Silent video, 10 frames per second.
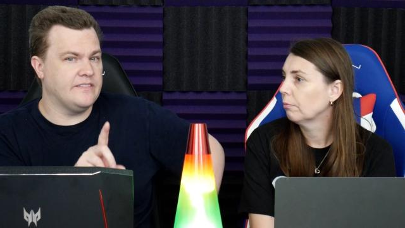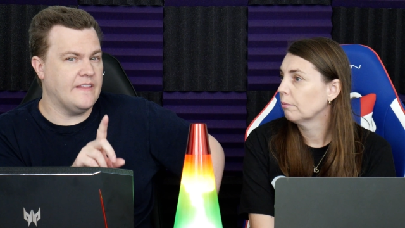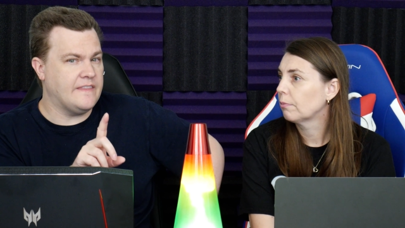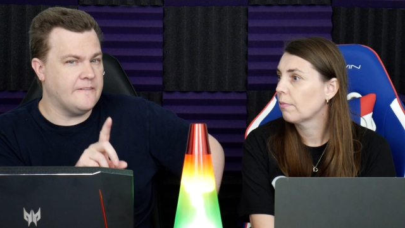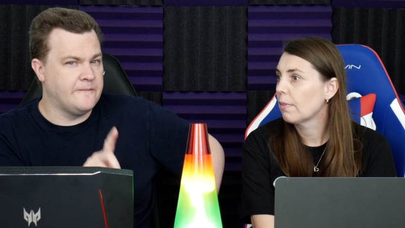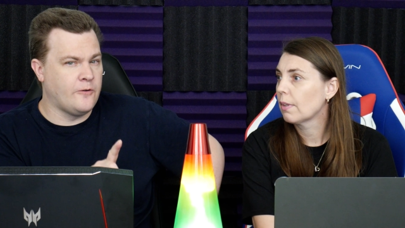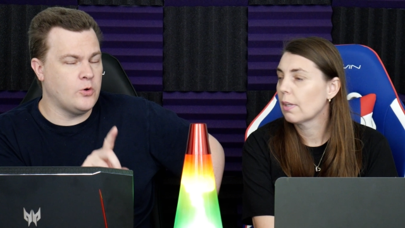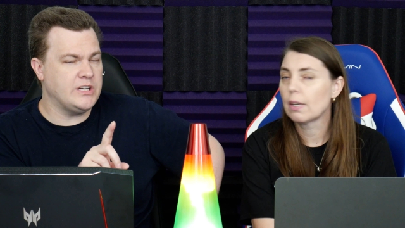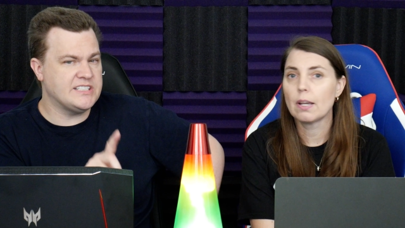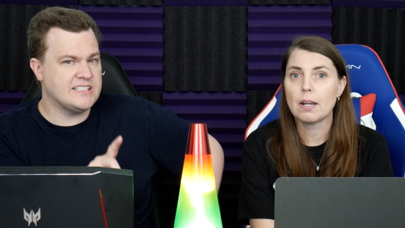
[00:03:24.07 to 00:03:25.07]
Speaker 1: that the
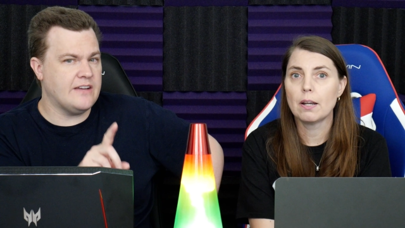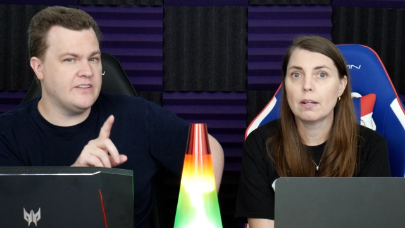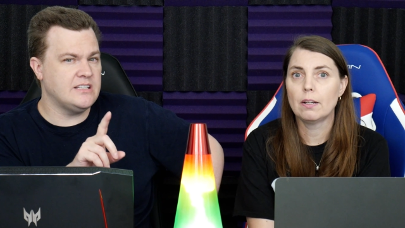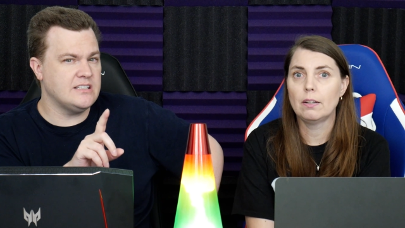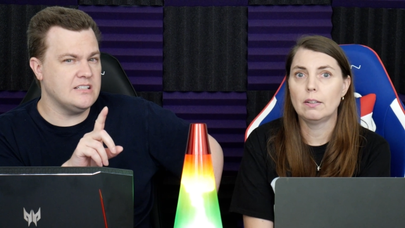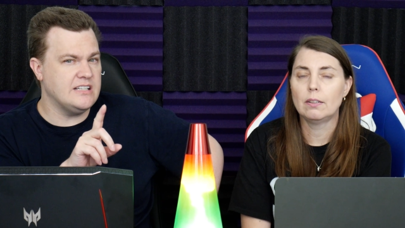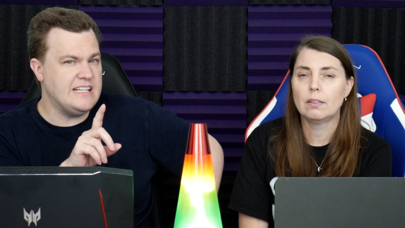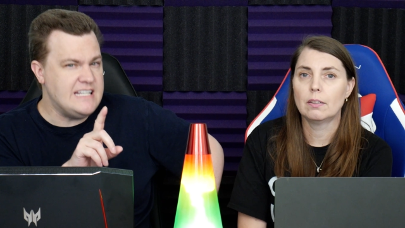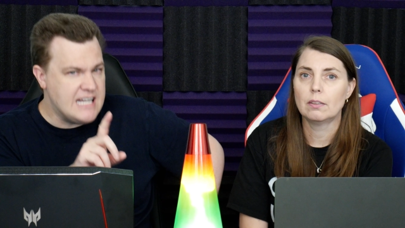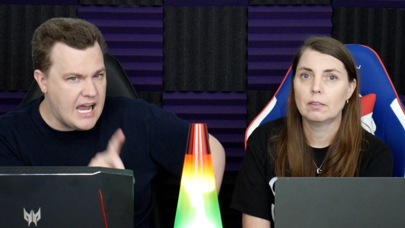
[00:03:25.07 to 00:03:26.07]

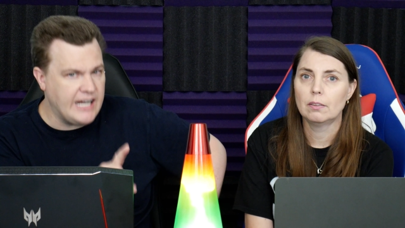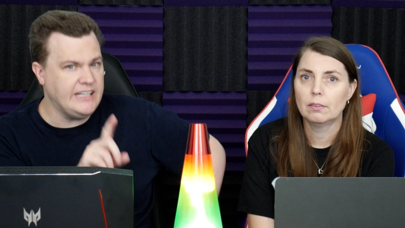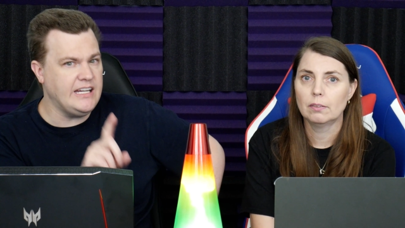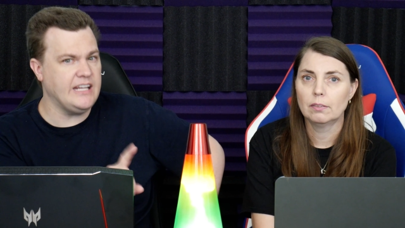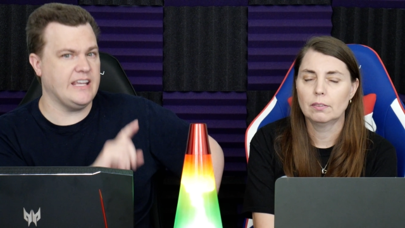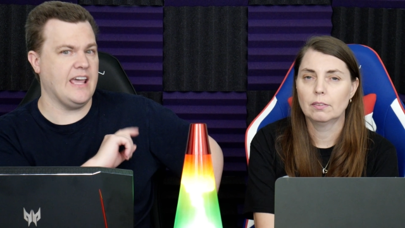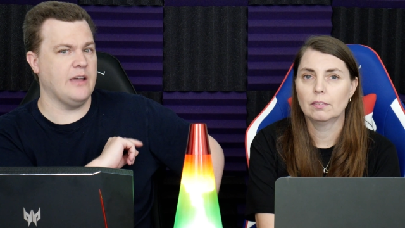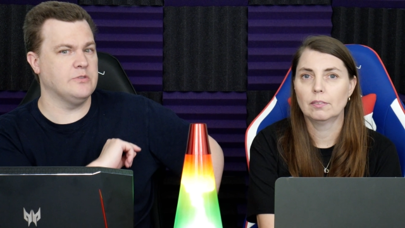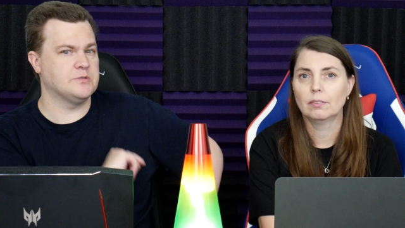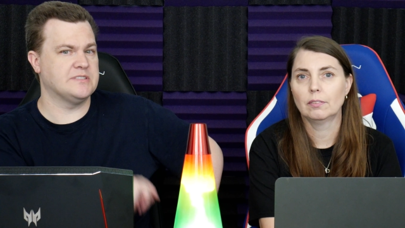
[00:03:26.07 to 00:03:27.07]
4790K,
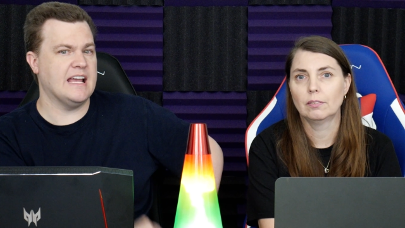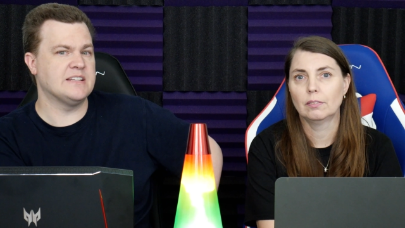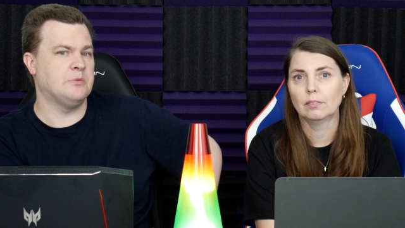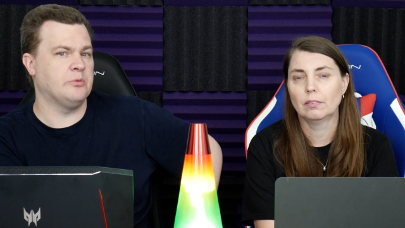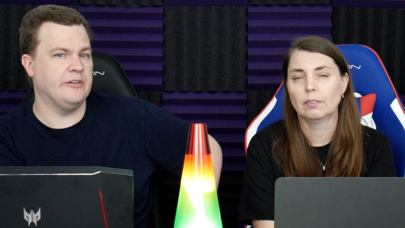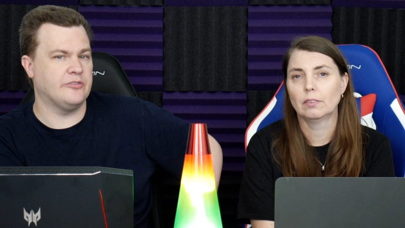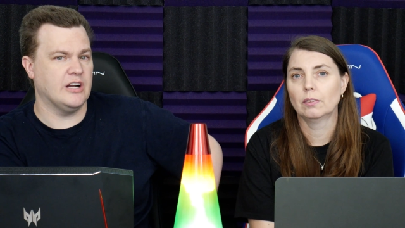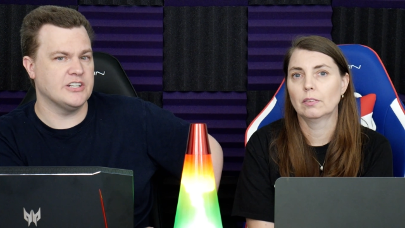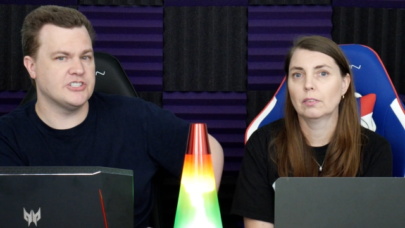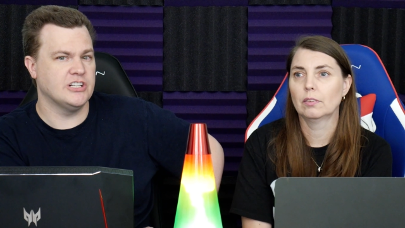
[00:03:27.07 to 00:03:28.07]
which was Haswell
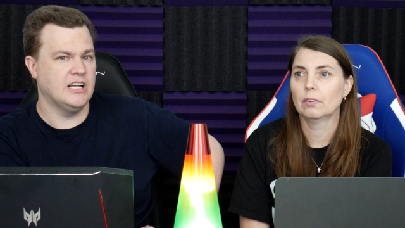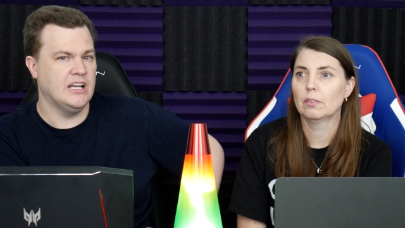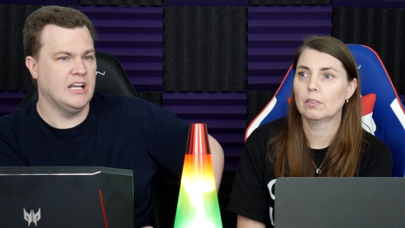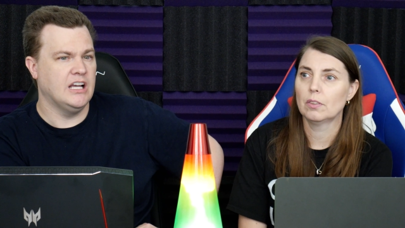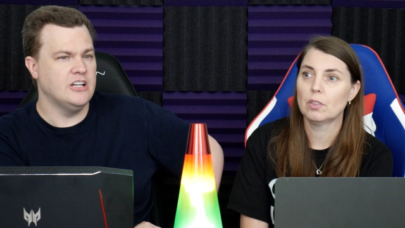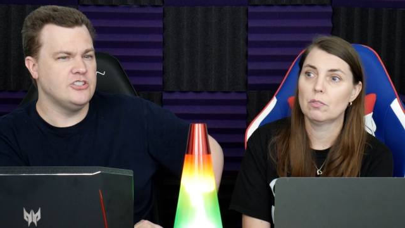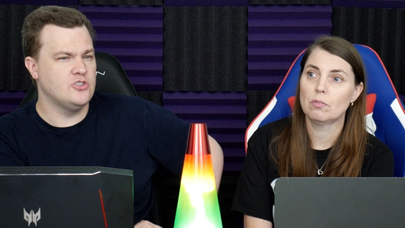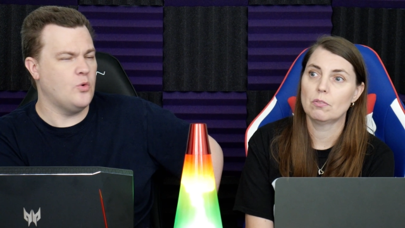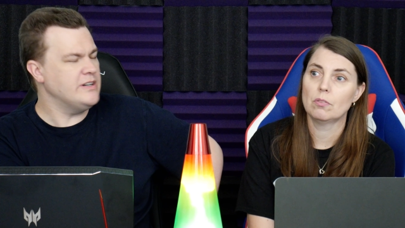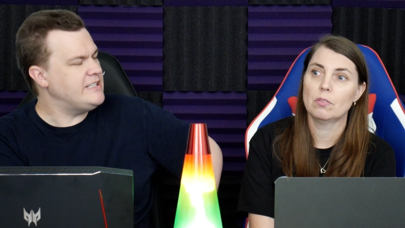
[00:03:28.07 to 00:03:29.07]
refresh,
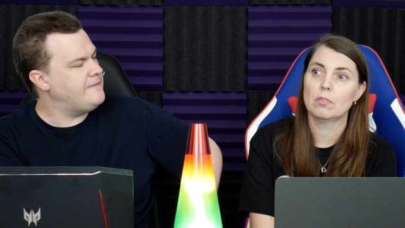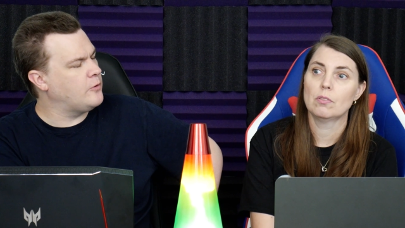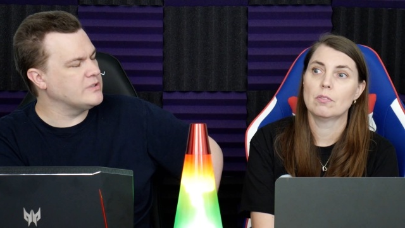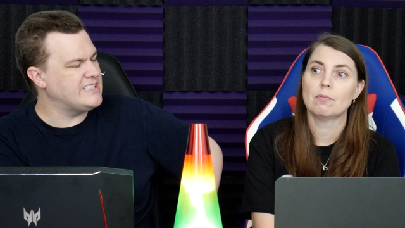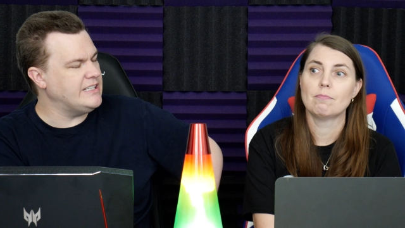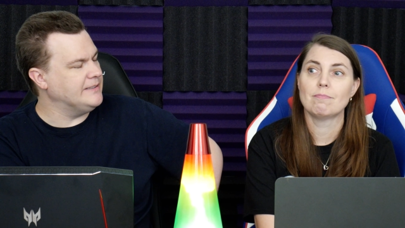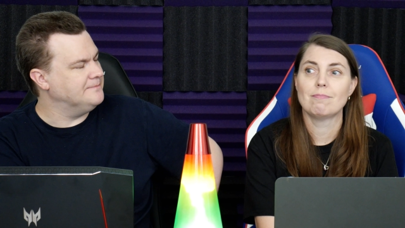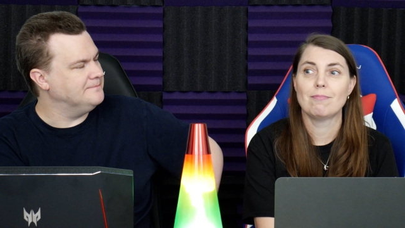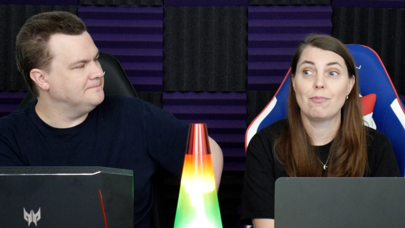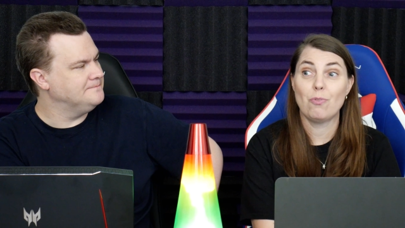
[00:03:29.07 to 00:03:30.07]
2014.
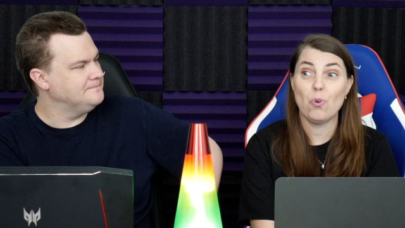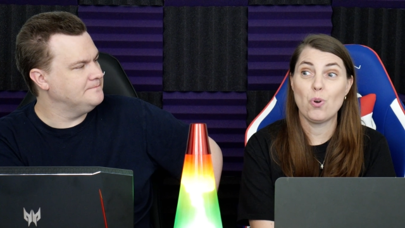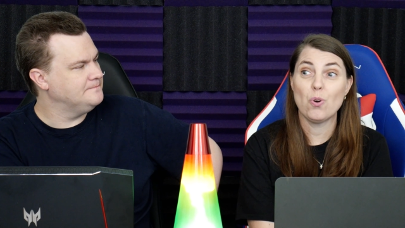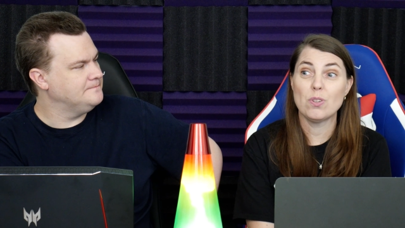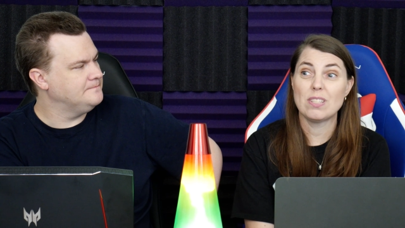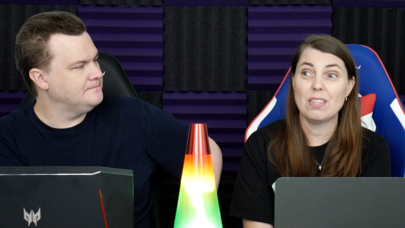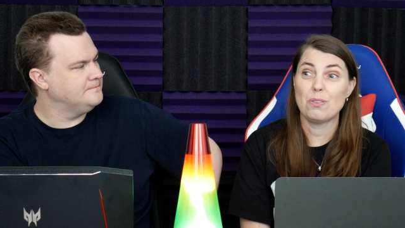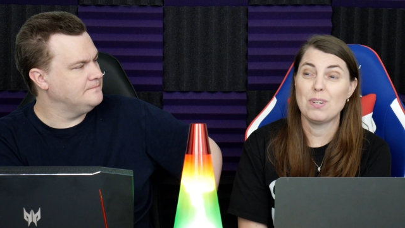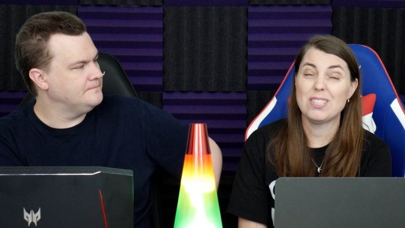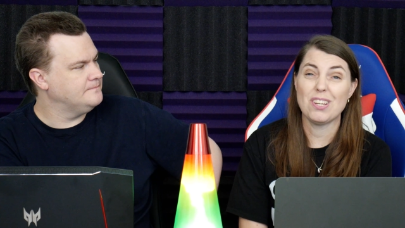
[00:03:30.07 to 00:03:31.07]
Speaker 2: 4 cores, 8
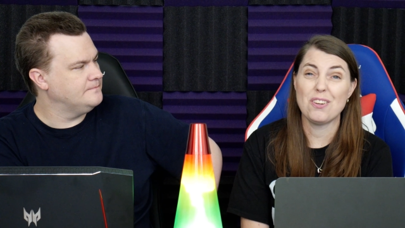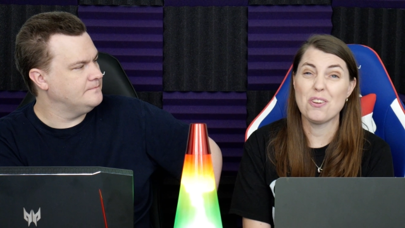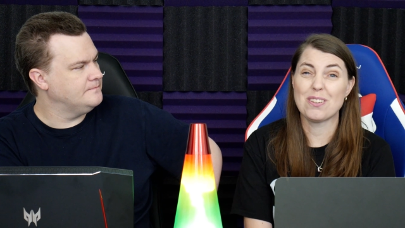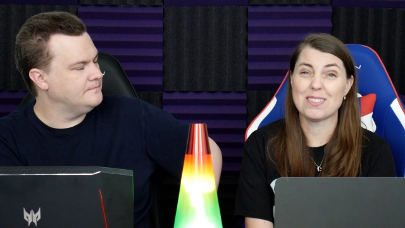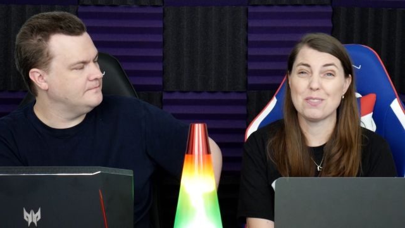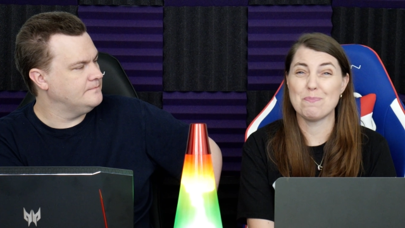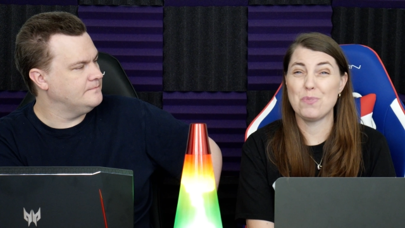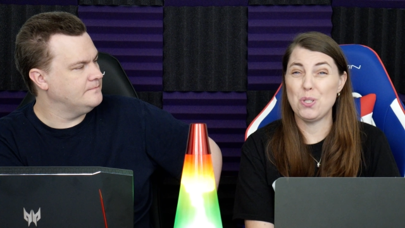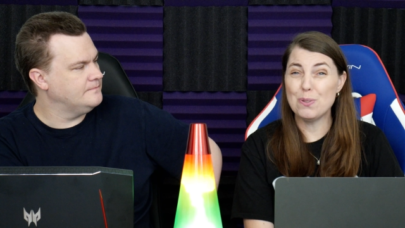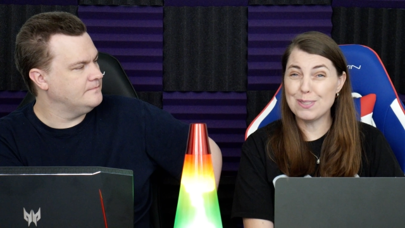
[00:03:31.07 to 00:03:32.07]
threads. I know, because I'm
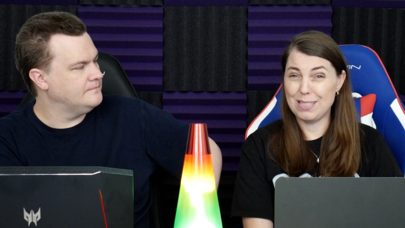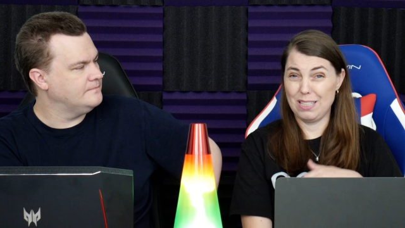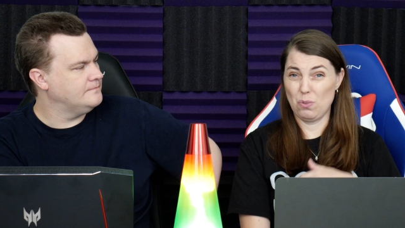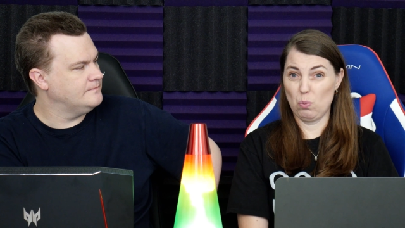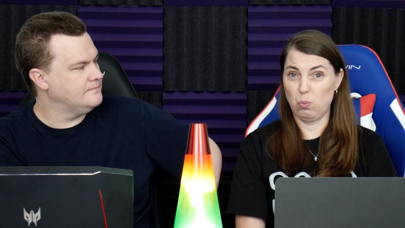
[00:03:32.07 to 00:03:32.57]
using